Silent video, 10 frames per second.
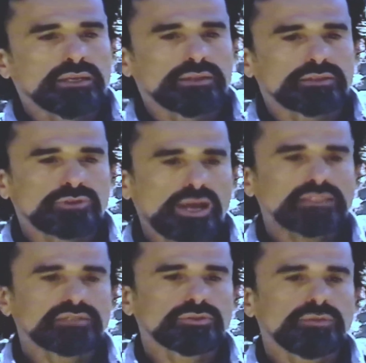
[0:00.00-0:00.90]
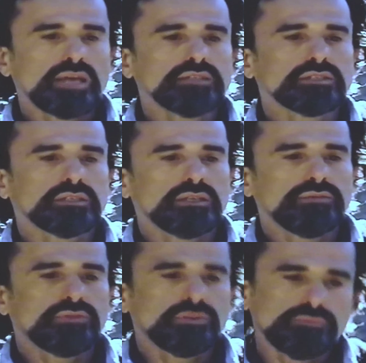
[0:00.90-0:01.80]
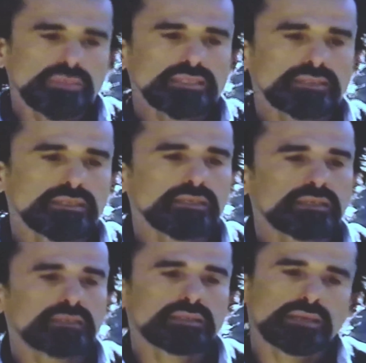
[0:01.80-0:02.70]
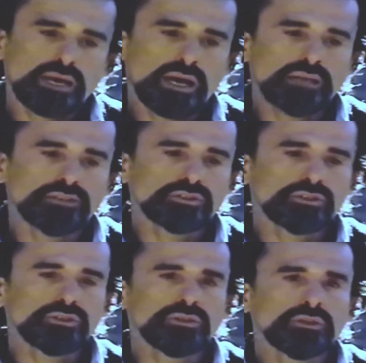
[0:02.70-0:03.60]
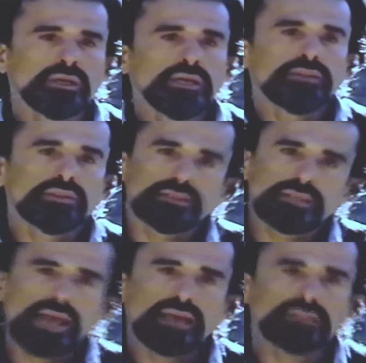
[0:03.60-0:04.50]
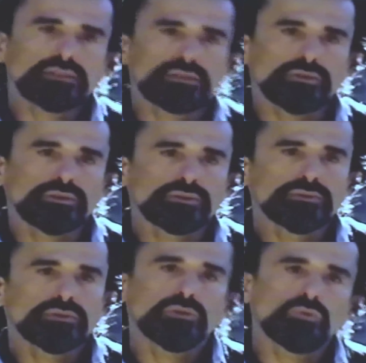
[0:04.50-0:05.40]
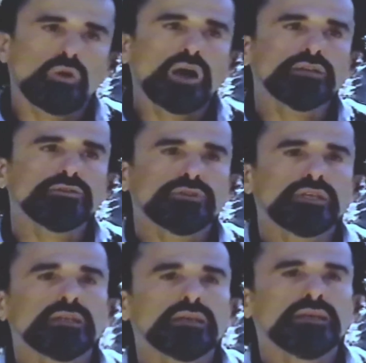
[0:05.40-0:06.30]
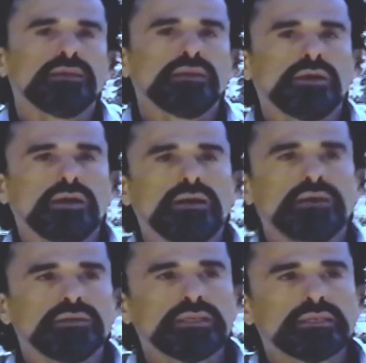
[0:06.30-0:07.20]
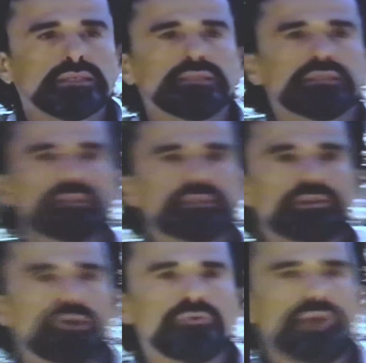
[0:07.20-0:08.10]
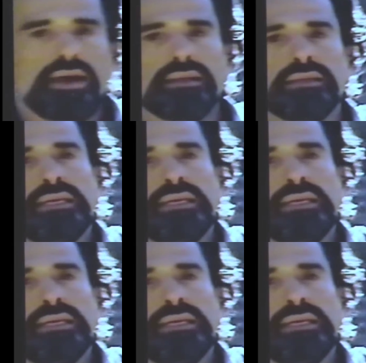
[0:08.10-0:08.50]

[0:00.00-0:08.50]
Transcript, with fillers: the transformation of the mystic, the hunter, the dancer, the wandering uh, indigenous nomad